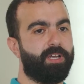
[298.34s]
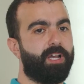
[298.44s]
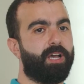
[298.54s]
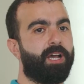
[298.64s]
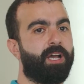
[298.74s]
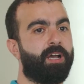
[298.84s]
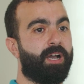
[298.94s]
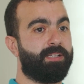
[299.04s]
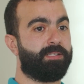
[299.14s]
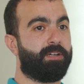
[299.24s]

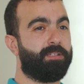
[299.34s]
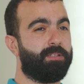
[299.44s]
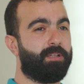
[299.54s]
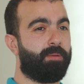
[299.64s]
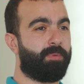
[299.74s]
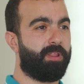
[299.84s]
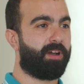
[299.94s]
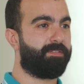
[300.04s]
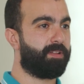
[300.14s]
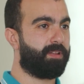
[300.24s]
A month
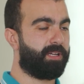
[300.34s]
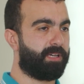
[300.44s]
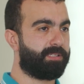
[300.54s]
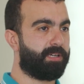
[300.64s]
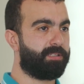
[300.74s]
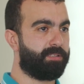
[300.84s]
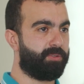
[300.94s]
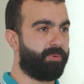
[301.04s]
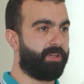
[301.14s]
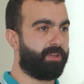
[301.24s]
after that, I started
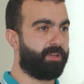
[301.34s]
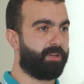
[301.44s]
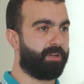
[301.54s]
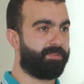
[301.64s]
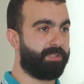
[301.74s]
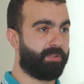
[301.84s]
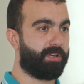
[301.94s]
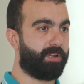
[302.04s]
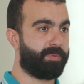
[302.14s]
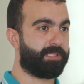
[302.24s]
doing
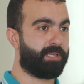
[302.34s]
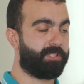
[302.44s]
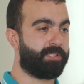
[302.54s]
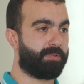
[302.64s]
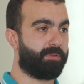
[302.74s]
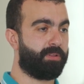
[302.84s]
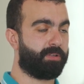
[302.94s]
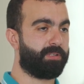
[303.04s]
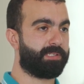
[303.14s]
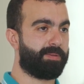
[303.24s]
physiotherapy sessions with
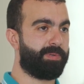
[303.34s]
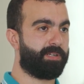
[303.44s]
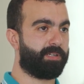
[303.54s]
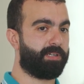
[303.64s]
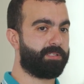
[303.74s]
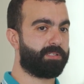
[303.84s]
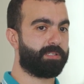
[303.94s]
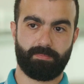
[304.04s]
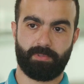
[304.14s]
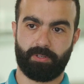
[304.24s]
Dr. Samira
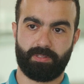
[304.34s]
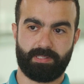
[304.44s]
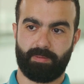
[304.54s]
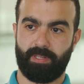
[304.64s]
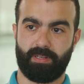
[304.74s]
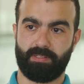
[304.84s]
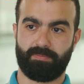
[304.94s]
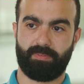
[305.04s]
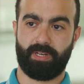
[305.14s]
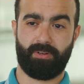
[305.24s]
Cutts. Dr. Samira is
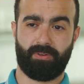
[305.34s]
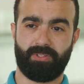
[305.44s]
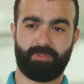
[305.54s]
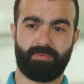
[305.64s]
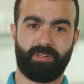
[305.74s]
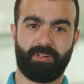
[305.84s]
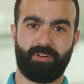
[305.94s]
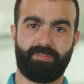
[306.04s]
very knowledgeable in her